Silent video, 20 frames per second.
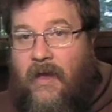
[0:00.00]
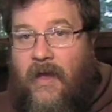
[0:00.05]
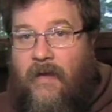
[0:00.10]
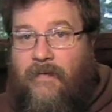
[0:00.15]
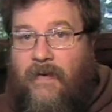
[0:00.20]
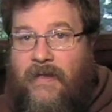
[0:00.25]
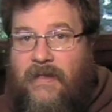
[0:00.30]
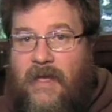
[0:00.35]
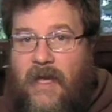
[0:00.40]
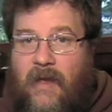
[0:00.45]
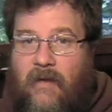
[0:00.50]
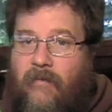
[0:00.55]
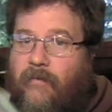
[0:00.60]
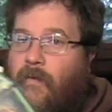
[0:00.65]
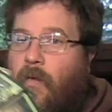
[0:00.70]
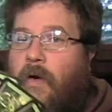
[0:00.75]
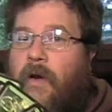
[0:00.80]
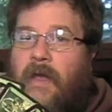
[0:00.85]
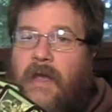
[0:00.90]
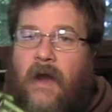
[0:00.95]
If I take
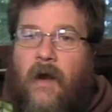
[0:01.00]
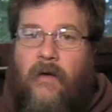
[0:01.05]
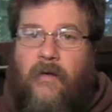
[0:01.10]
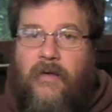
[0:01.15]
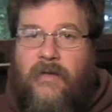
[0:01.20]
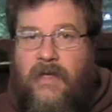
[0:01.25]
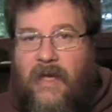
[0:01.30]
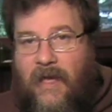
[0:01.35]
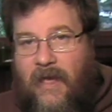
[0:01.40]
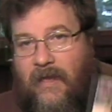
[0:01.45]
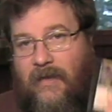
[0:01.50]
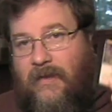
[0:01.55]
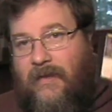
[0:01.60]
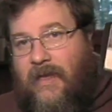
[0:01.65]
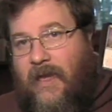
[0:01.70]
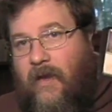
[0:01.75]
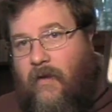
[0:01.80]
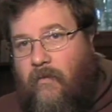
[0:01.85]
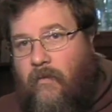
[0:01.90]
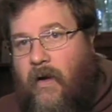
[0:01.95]
4 characters, I get to
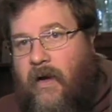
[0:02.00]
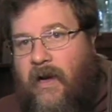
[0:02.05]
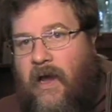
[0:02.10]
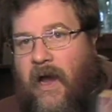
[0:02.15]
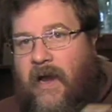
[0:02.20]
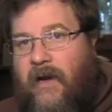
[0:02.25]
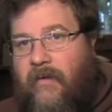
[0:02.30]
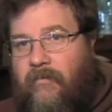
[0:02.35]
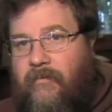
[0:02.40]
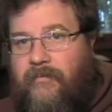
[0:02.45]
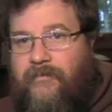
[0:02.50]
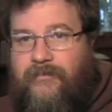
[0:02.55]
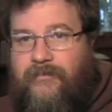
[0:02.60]
take 1 item.